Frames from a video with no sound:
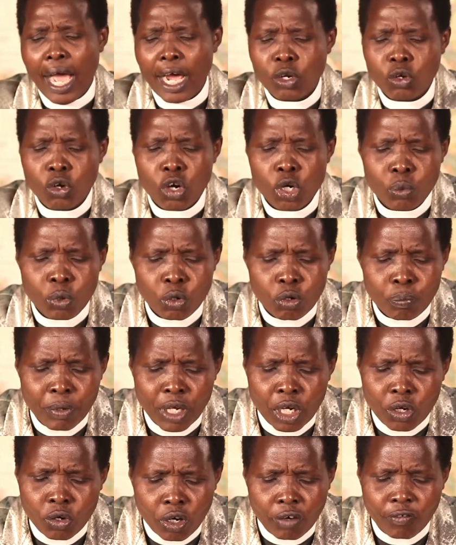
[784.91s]
and God will
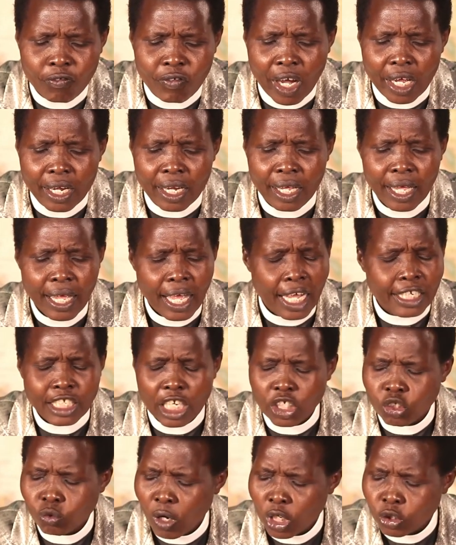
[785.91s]
be glorified. I
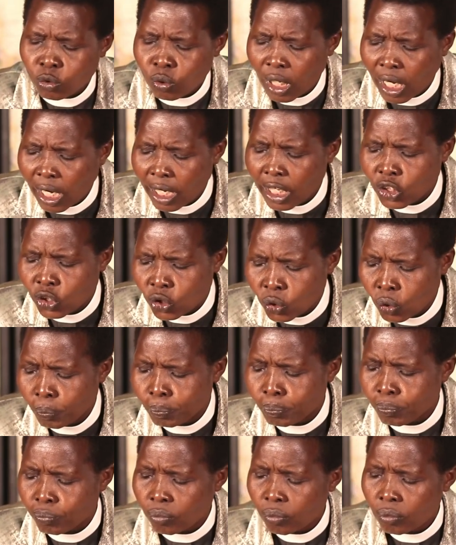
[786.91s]
just want to encourage
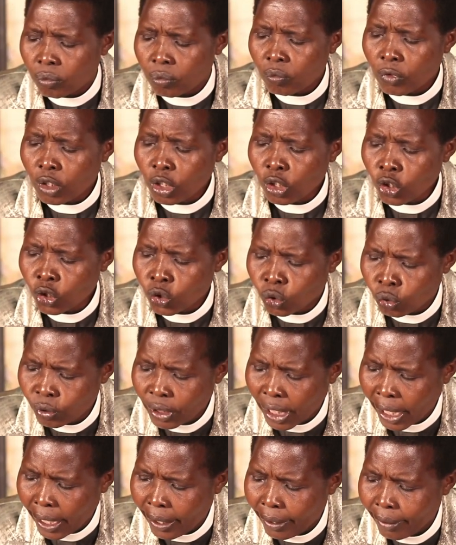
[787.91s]
you
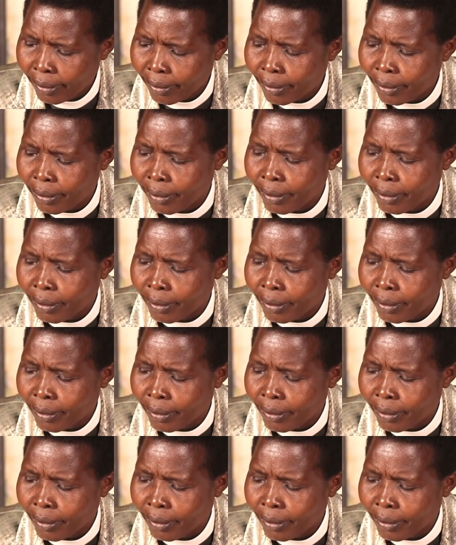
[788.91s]
today